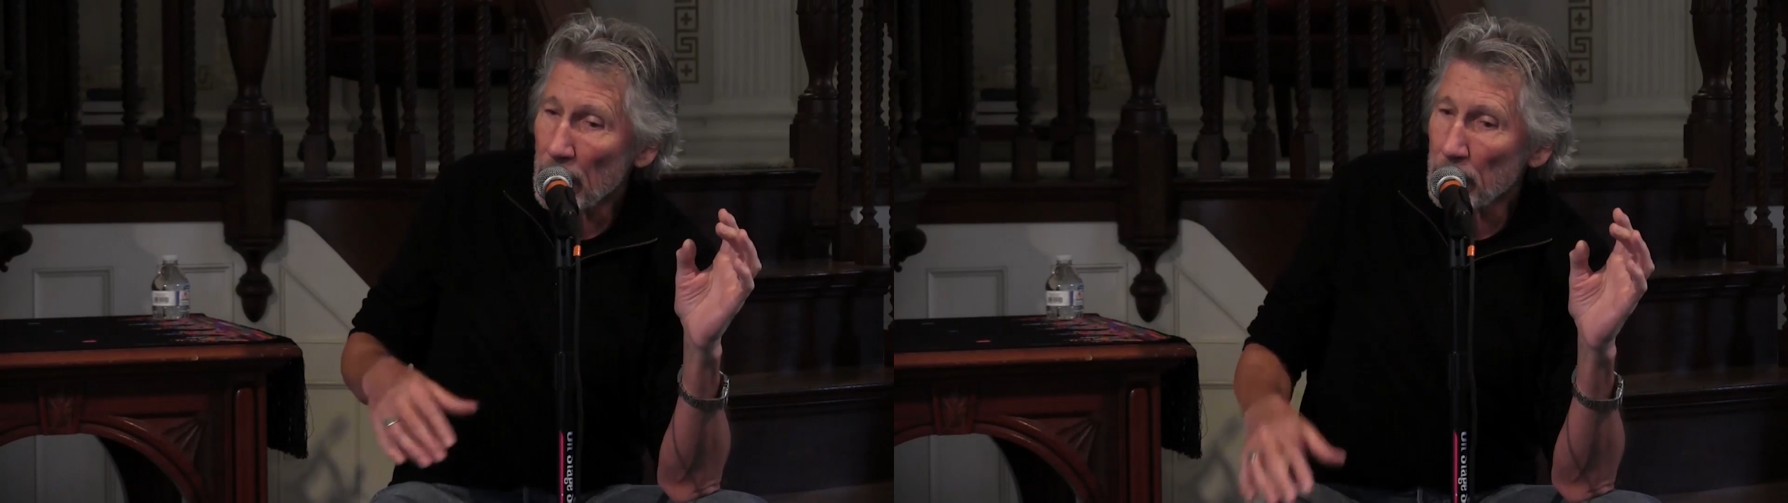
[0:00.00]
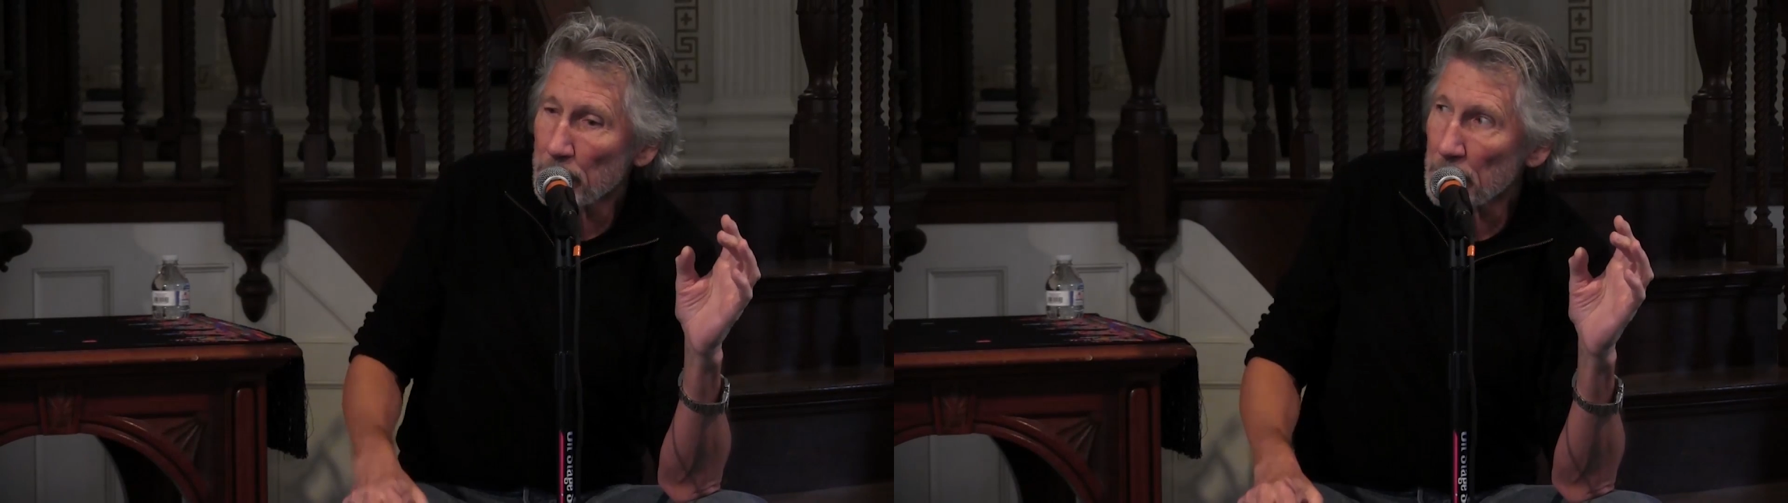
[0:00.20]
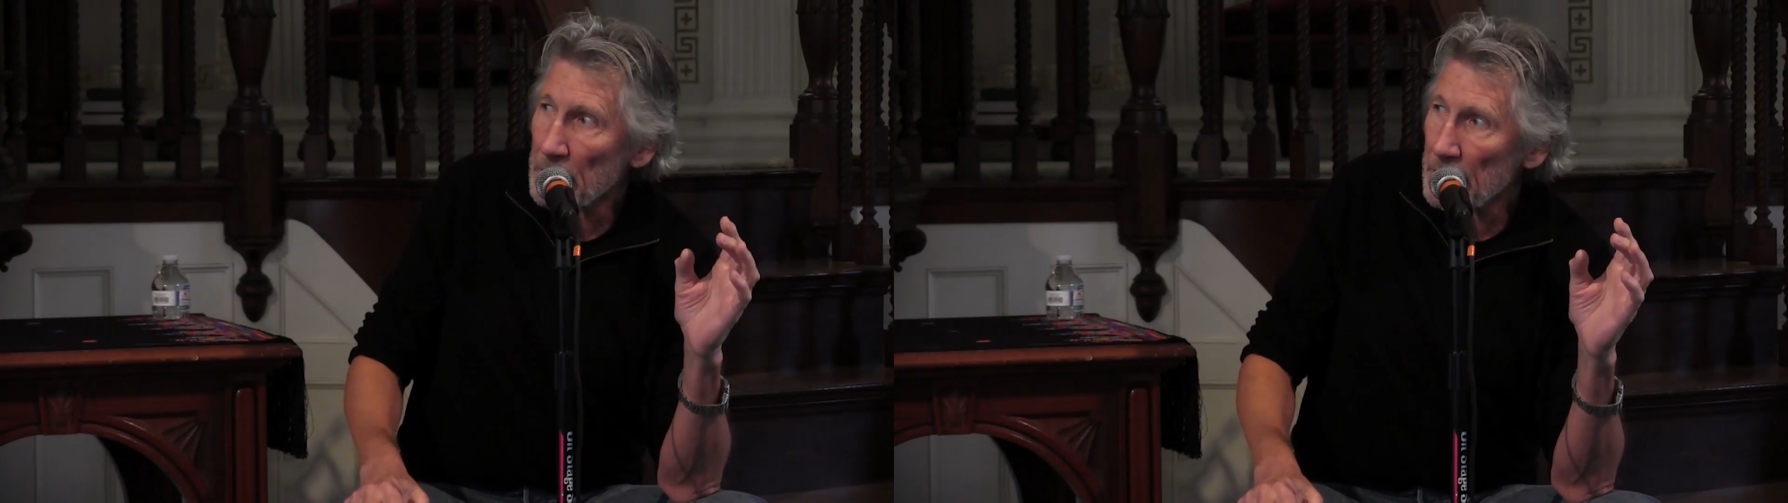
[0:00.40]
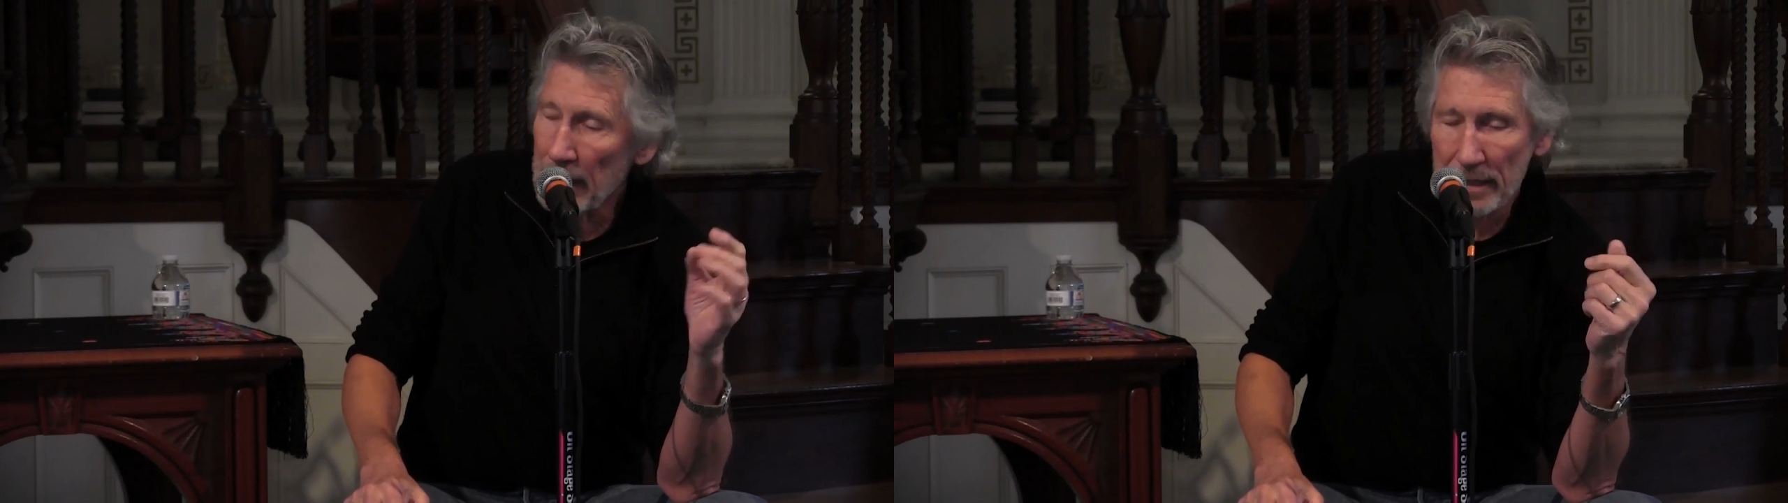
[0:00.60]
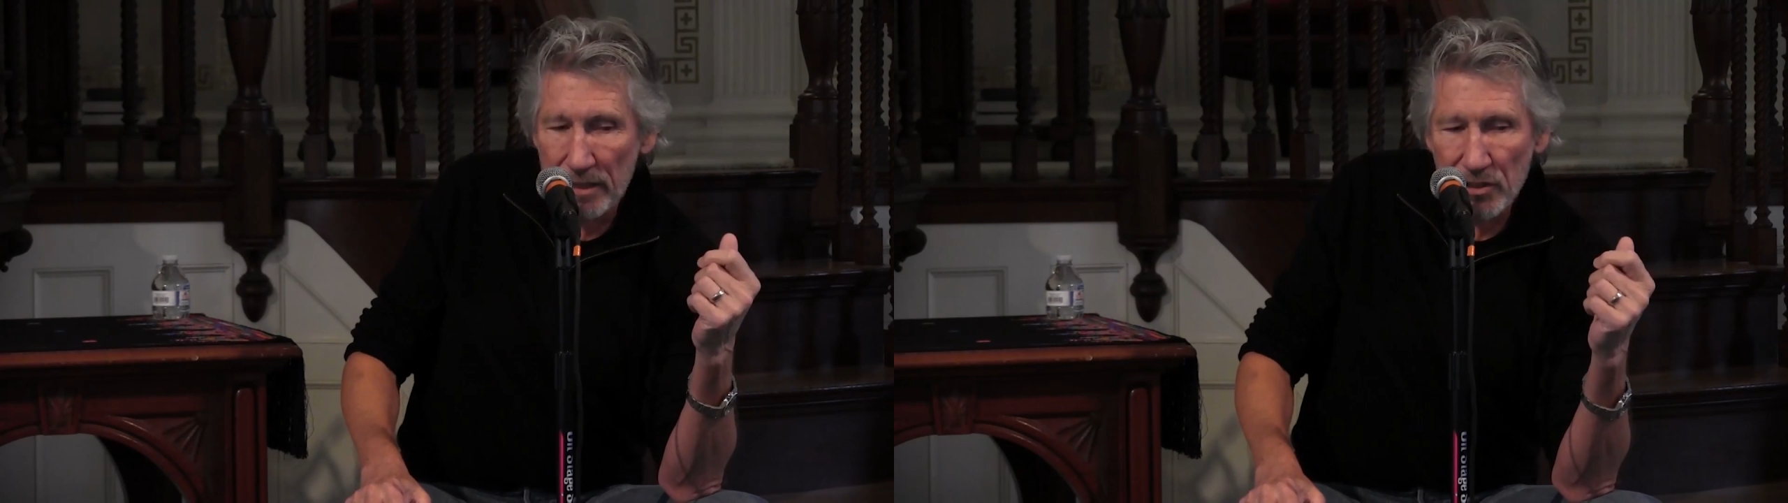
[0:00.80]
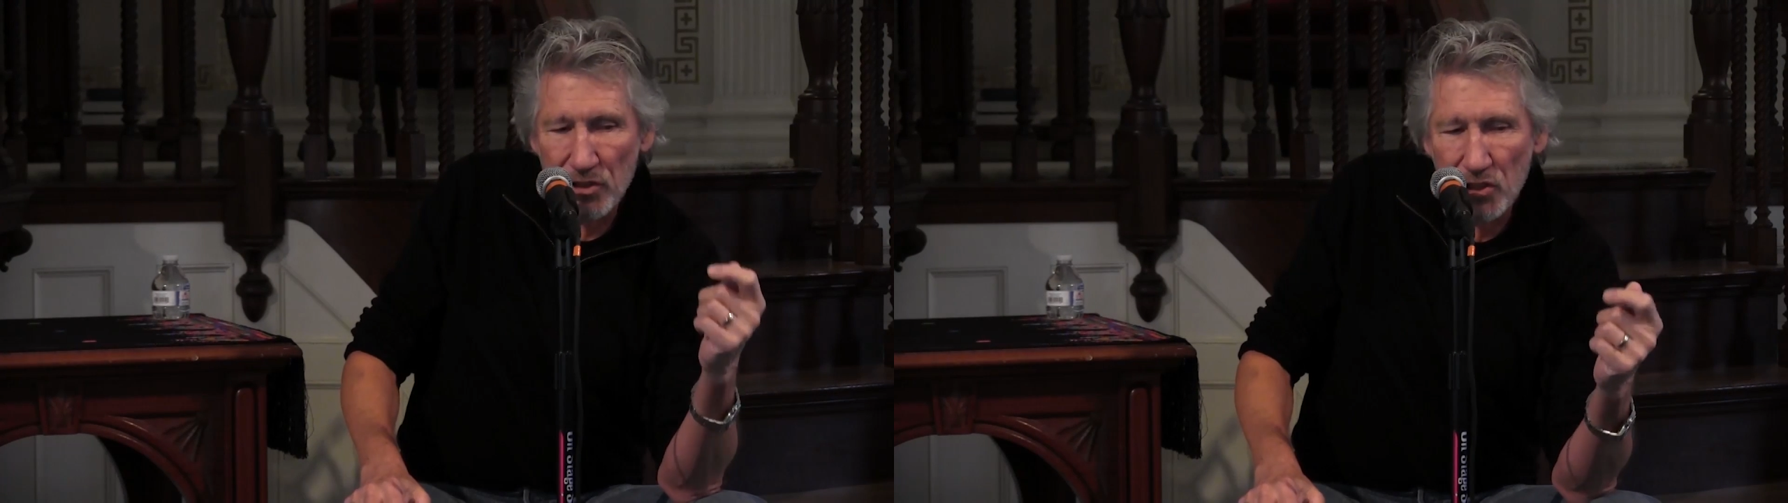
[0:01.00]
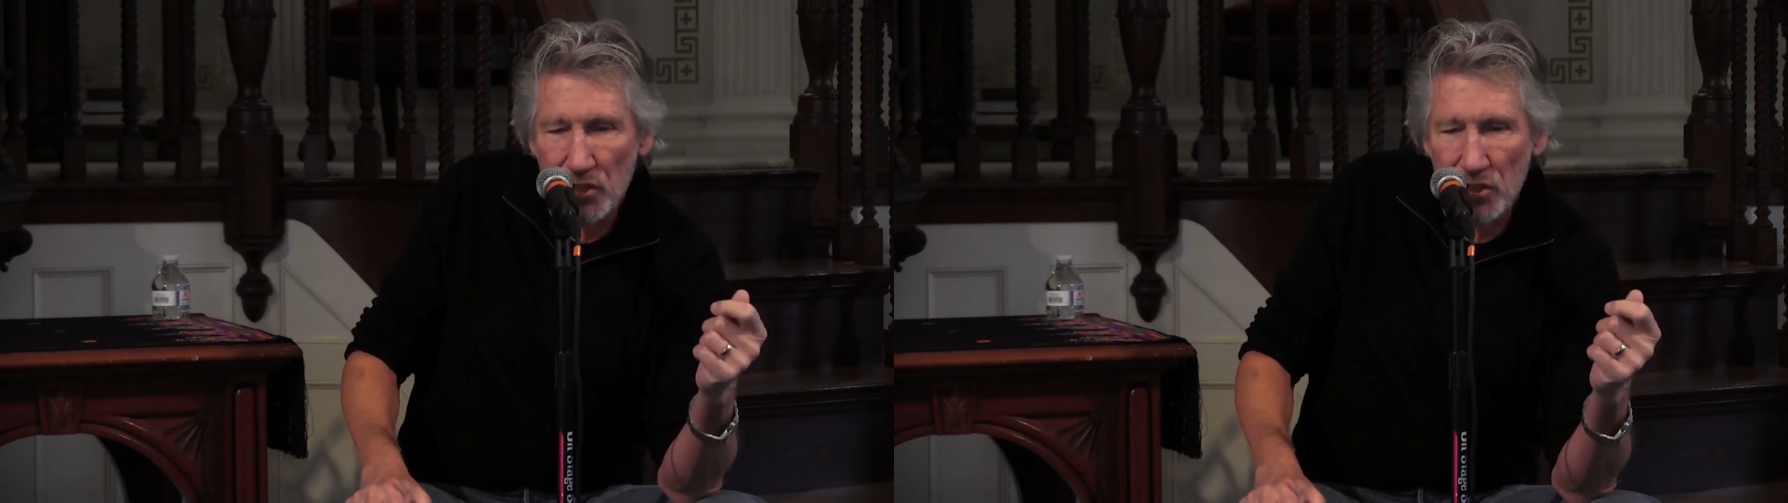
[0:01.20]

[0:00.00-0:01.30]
it is